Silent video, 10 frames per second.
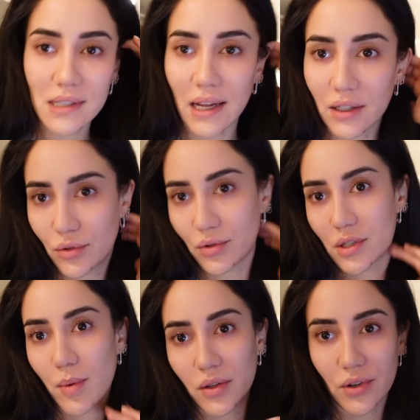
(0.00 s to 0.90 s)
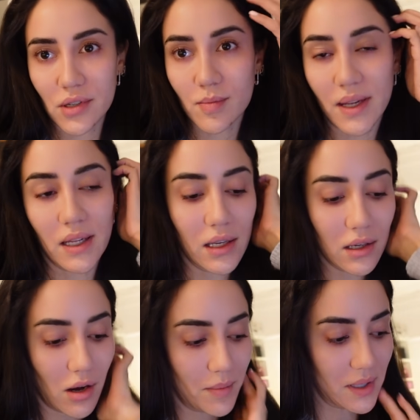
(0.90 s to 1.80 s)
like to respond to as many
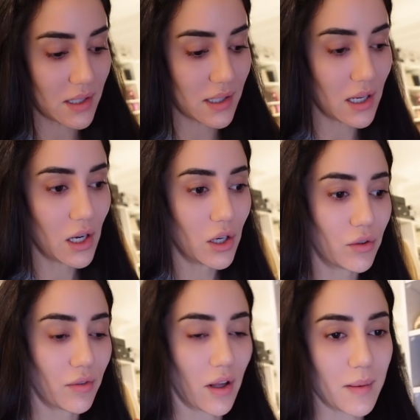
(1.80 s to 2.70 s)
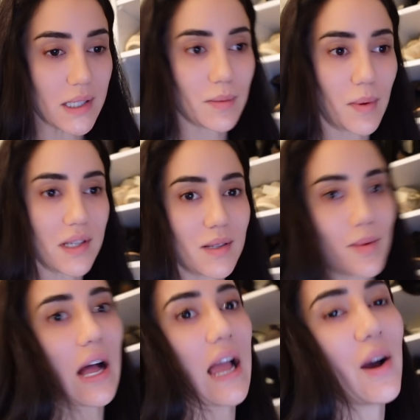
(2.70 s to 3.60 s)
comments to Vlogmas as possible. I